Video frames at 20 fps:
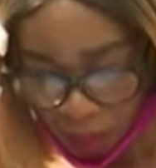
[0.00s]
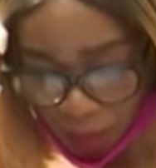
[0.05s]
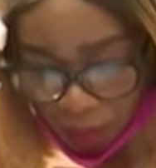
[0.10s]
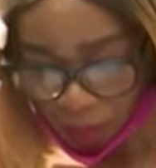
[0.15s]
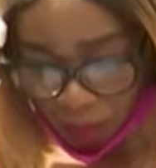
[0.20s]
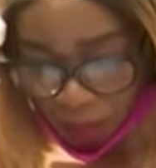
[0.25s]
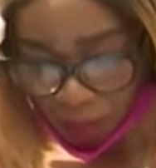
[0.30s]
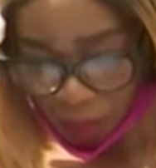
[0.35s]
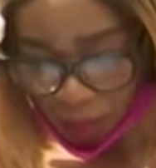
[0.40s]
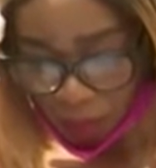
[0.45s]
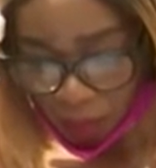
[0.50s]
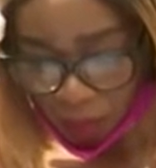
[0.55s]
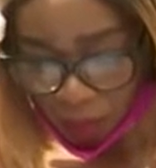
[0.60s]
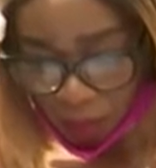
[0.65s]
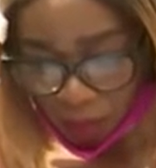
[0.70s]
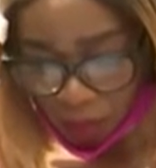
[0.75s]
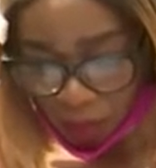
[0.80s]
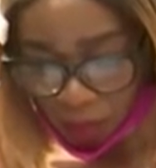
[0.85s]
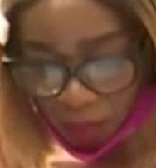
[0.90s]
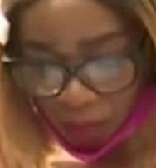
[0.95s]

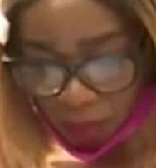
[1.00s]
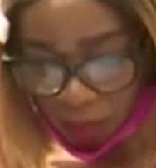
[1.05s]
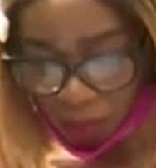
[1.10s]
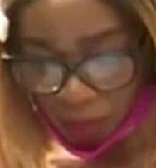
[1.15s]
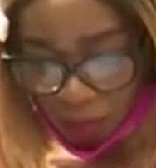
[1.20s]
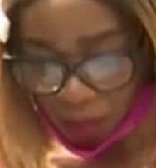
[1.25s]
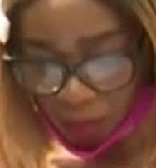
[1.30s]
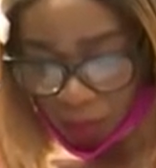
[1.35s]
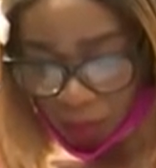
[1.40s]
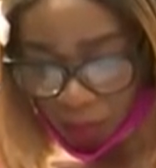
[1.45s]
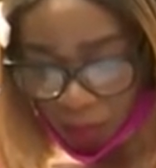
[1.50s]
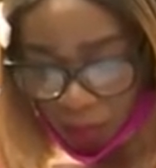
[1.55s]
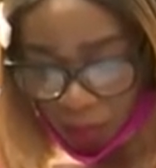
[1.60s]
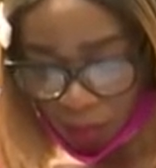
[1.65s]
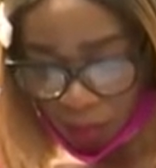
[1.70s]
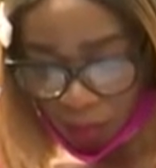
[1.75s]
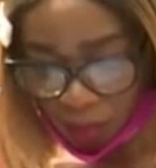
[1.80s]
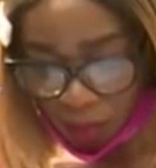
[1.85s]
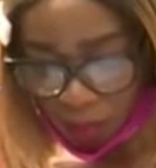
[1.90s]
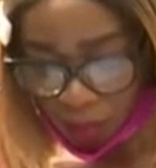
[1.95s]

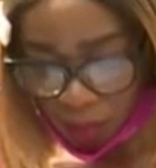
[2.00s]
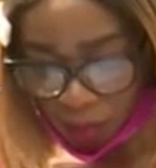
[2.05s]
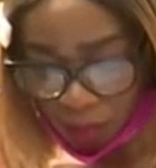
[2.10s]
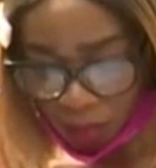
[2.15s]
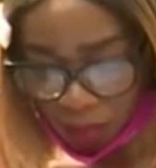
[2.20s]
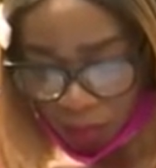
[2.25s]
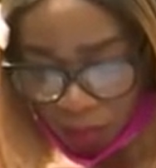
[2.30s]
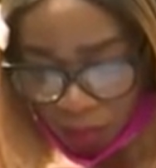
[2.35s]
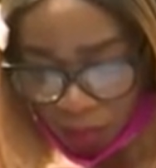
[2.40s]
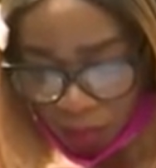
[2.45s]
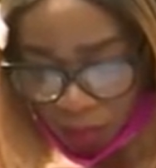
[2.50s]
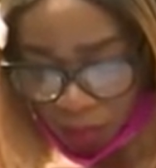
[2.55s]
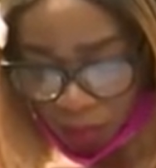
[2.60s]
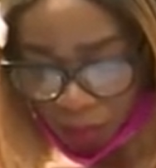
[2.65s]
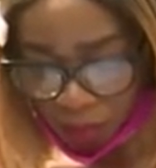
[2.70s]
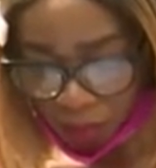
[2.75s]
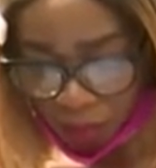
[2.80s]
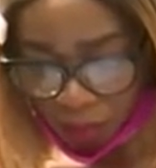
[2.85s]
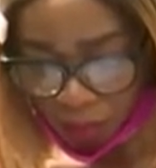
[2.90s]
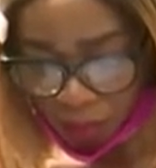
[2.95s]

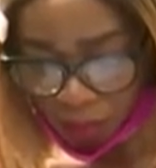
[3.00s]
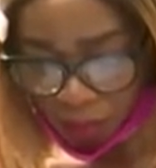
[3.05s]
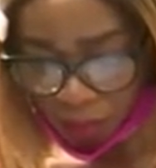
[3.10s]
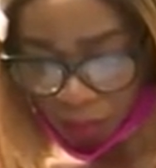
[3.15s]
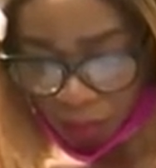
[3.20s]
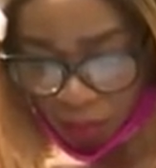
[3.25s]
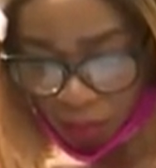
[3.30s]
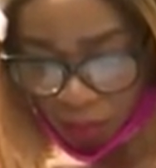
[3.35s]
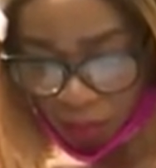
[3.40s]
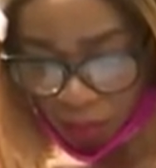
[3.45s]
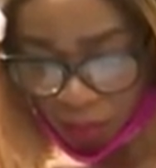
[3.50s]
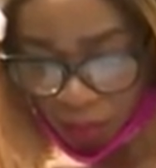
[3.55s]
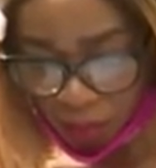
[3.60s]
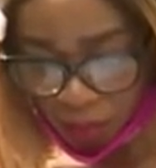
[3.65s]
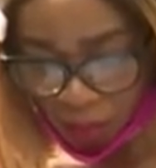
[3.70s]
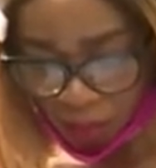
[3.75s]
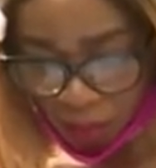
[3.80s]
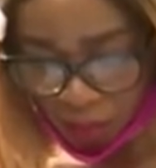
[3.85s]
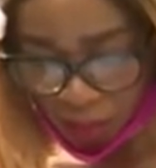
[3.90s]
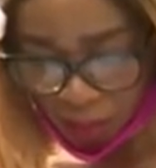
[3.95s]

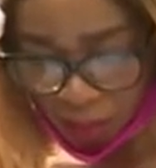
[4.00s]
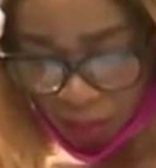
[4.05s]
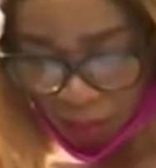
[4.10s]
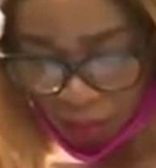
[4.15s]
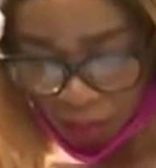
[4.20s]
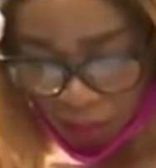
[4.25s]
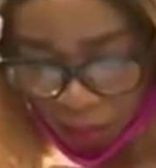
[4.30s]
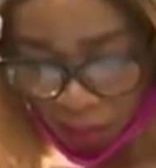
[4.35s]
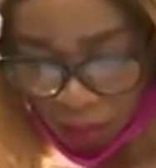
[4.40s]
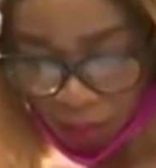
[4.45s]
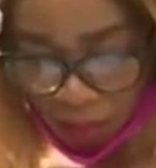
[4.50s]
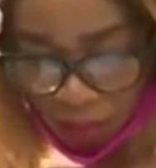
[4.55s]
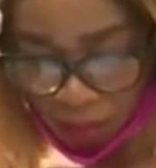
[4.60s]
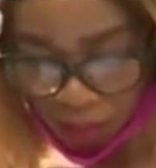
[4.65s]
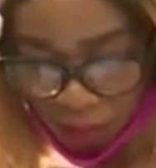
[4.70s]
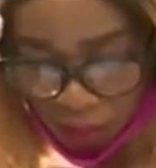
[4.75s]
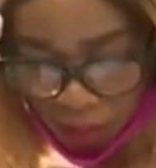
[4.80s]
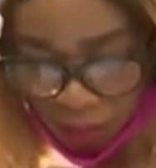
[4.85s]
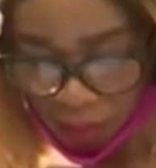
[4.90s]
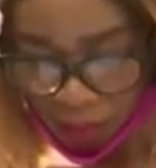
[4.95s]

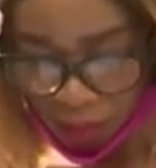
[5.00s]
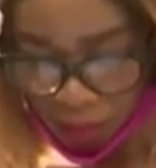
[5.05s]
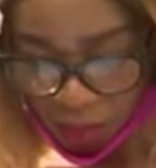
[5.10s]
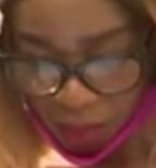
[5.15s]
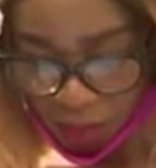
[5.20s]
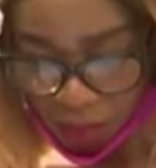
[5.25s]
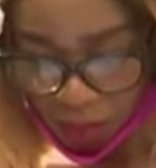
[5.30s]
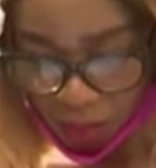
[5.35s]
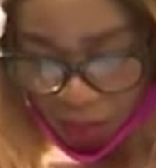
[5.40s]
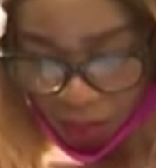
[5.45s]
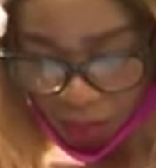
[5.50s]
[no speech]